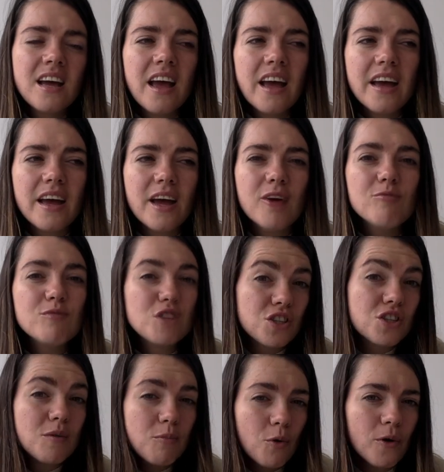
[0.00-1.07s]
to
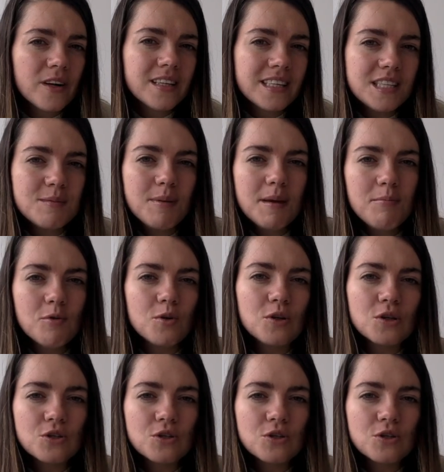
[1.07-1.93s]
support these people.